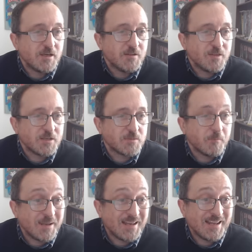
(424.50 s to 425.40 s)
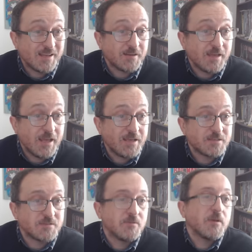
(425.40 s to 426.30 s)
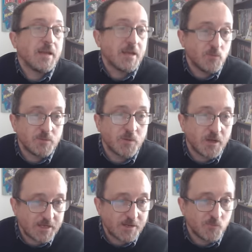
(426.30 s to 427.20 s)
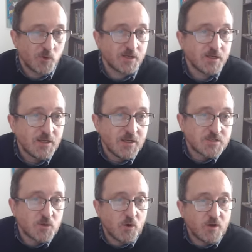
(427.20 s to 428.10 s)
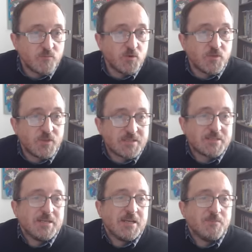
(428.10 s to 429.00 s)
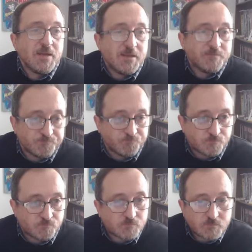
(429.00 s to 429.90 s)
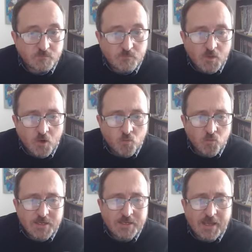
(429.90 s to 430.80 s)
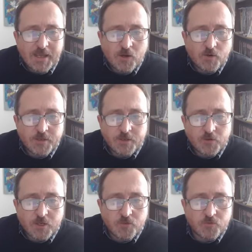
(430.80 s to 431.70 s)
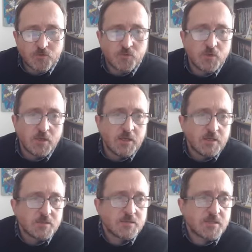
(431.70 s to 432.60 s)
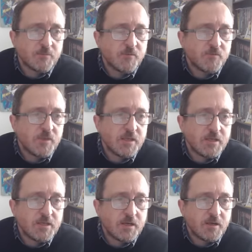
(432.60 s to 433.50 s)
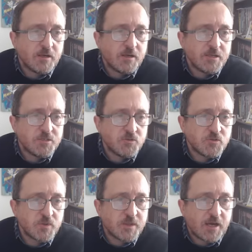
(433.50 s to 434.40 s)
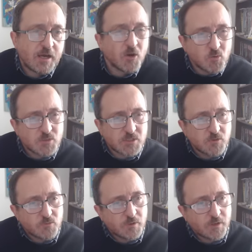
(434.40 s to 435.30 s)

things and plan ahead game week by game week. So I put this team in. I'll read it out and then I'll go through some of the issues with that. I'll also